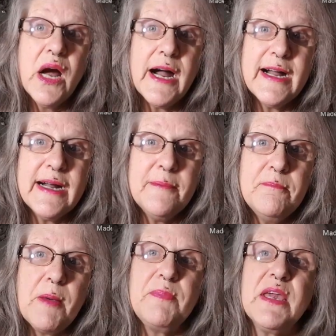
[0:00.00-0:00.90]

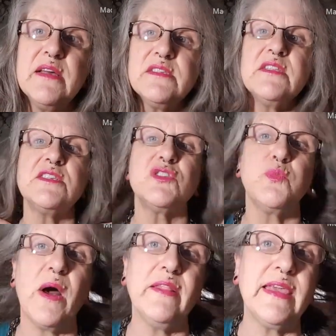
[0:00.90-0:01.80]
But because of the
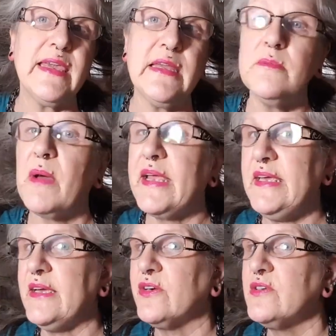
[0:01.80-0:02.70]
swelling in my
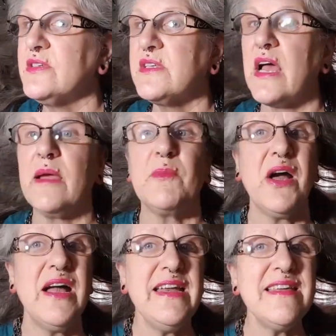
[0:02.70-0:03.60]
ears, I'm
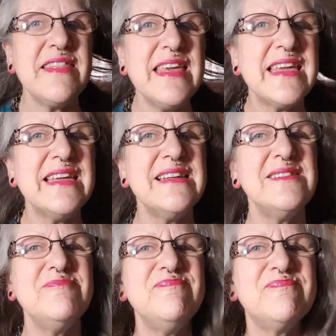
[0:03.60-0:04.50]
kind of
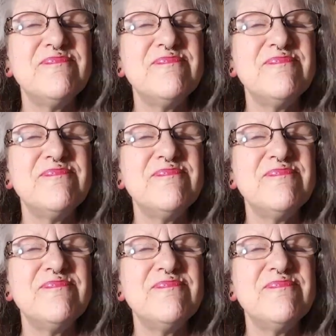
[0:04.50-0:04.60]
thinking